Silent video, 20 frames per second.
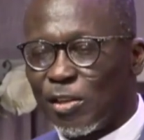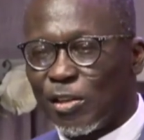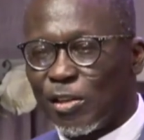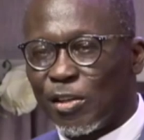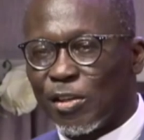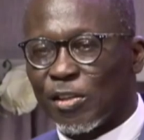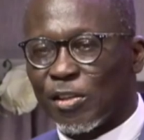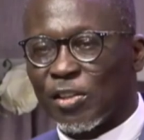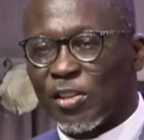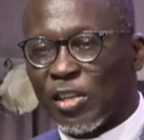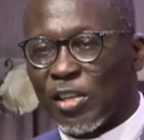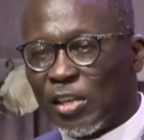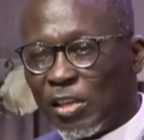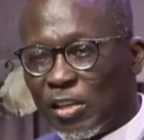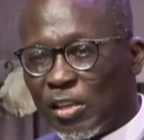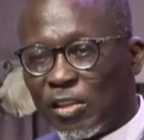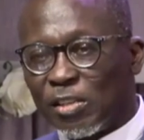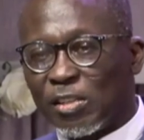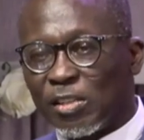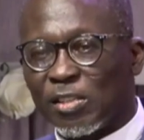
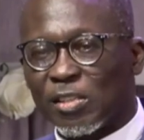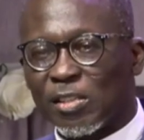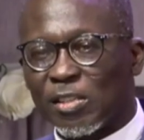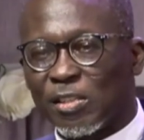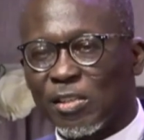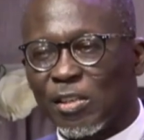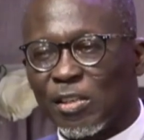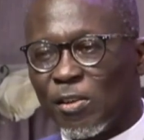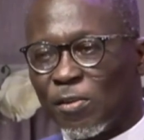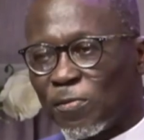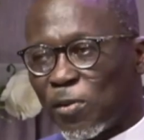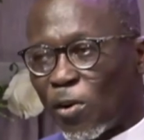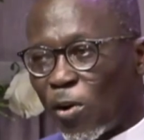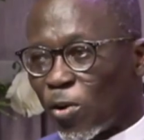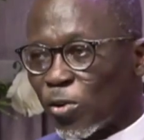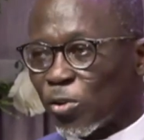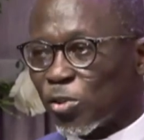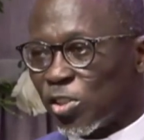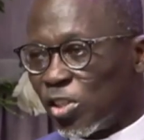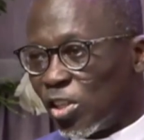These
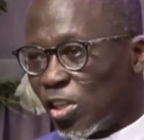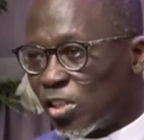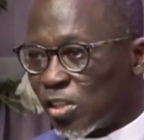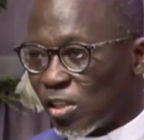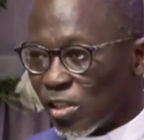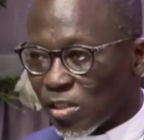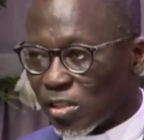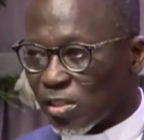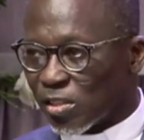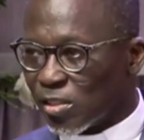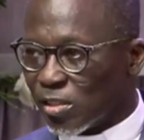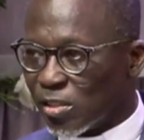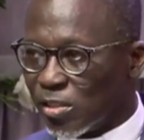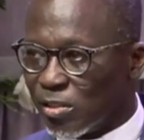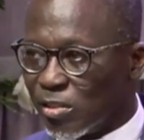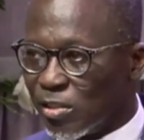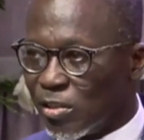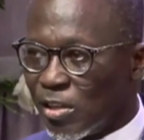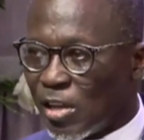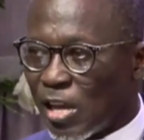false teachers
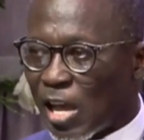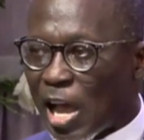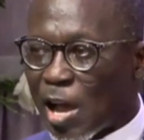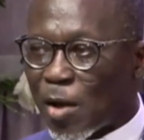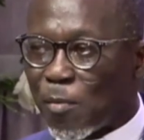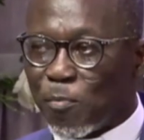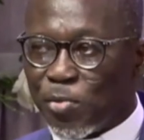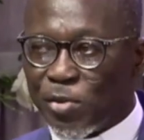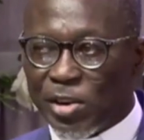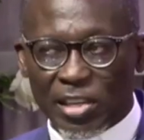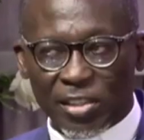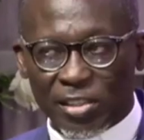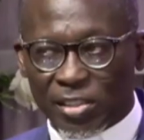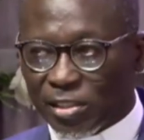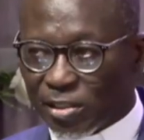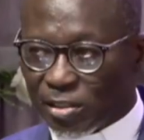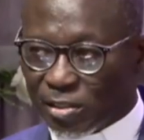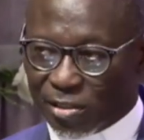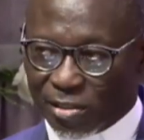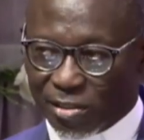are brazen.
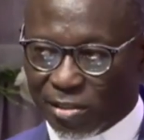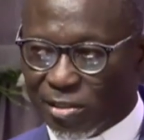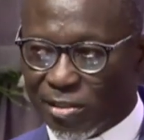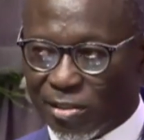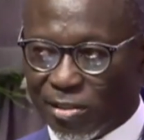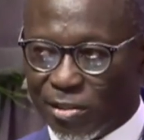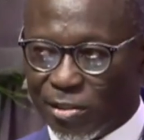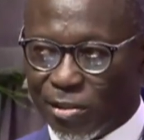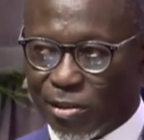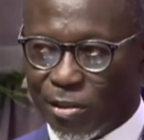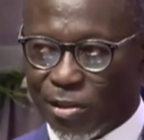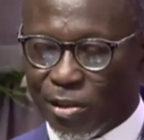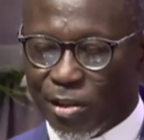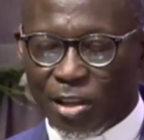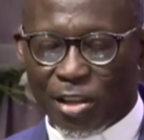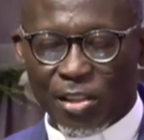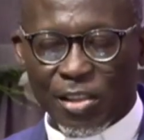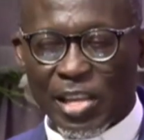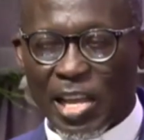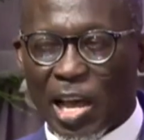
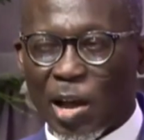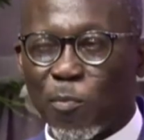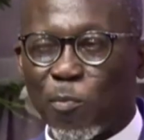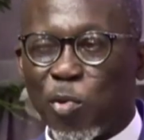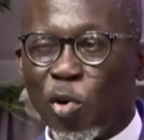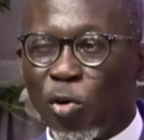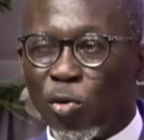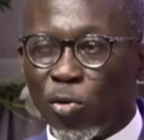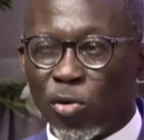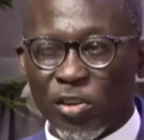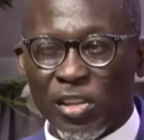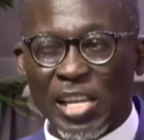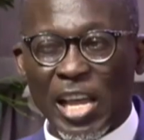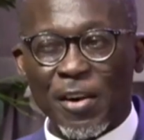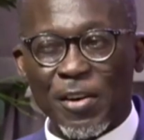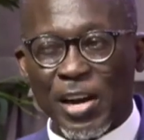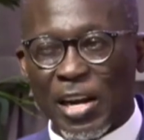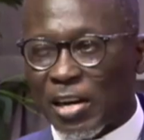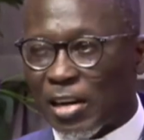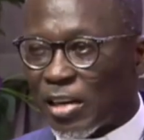They are bold. They are
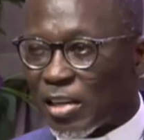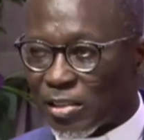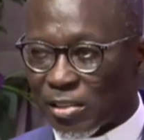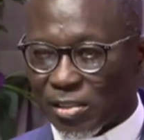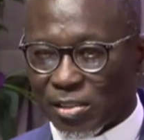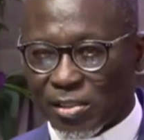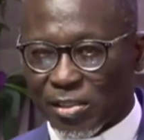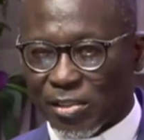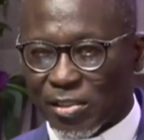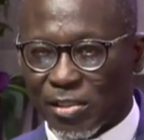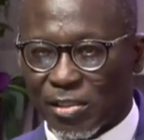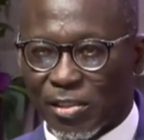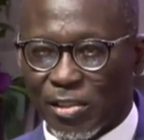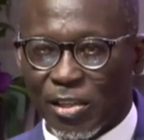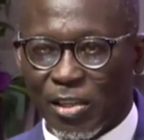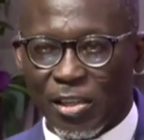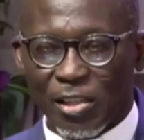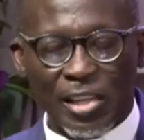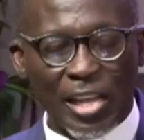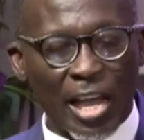reckless.
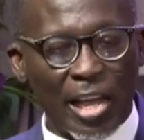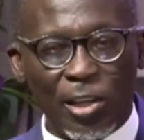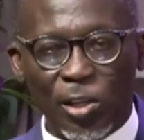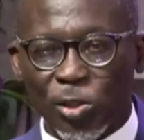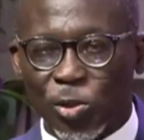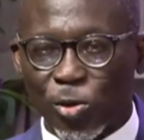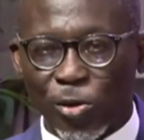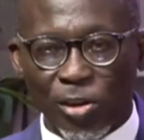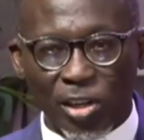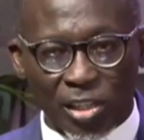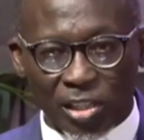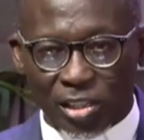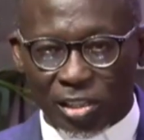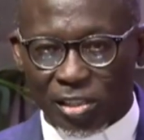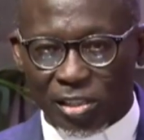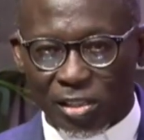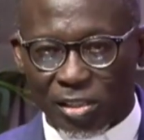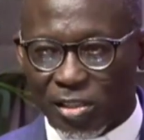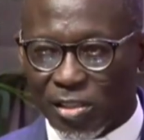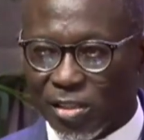They are insolent.
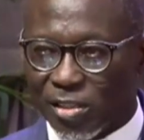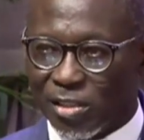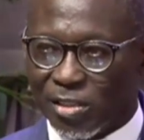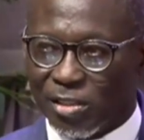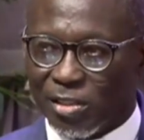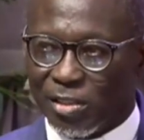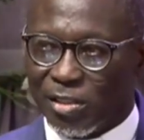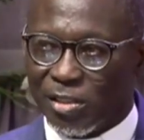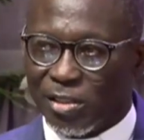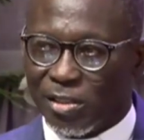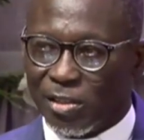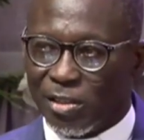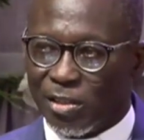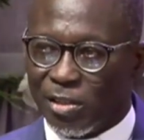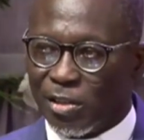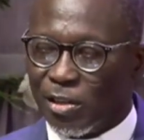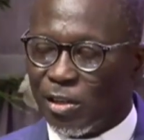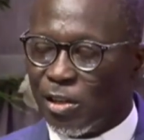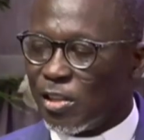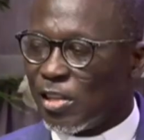
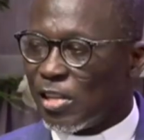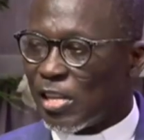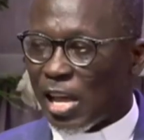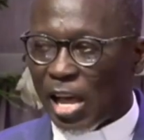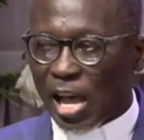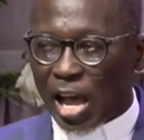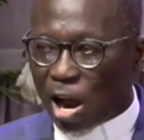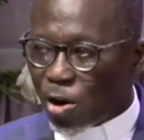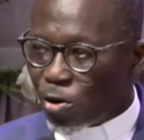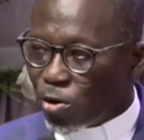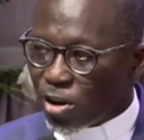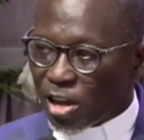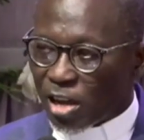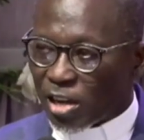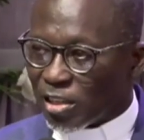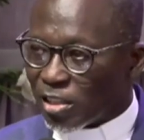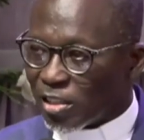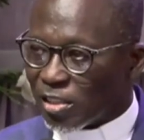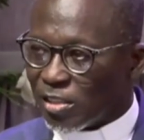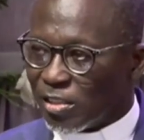They are
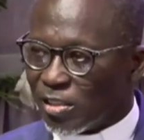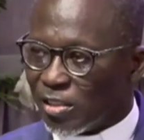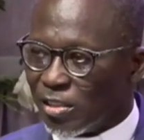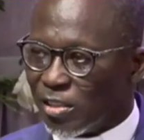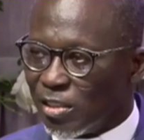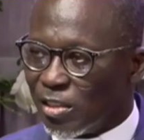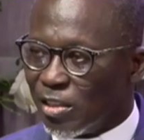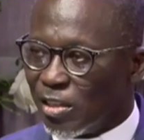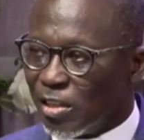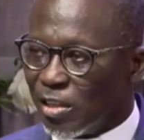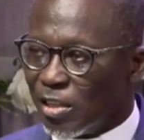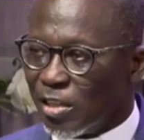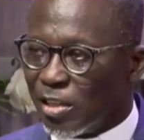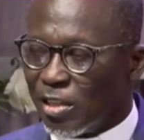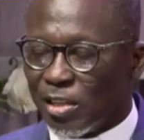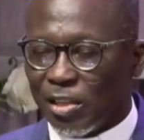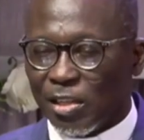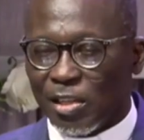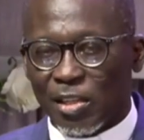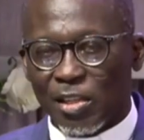arrogant.
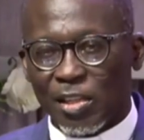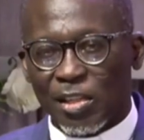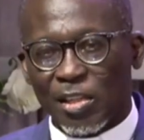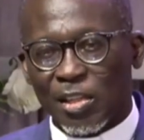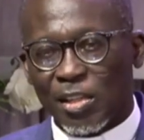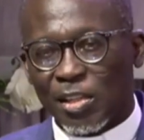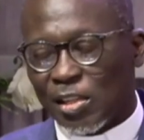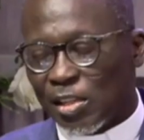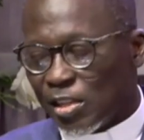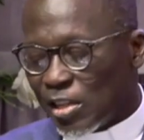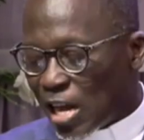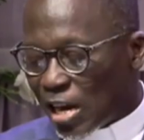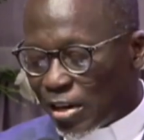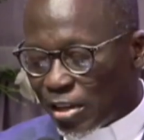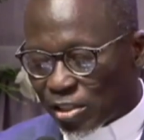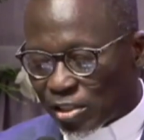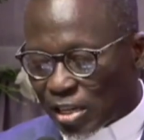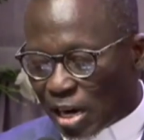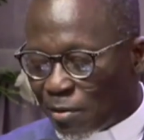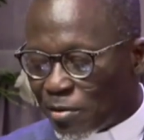They are
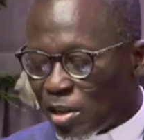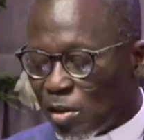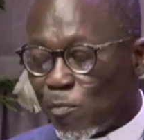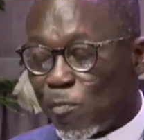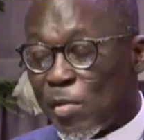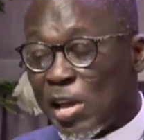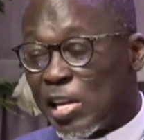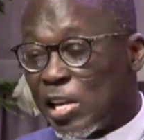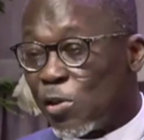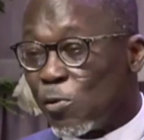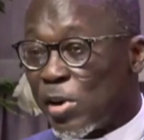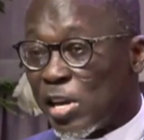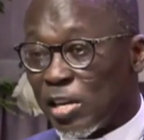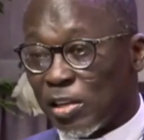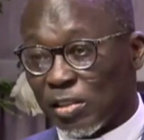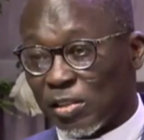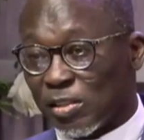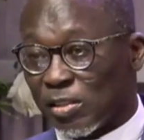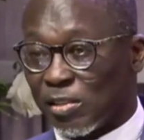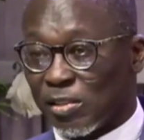described in many
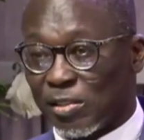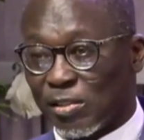ways.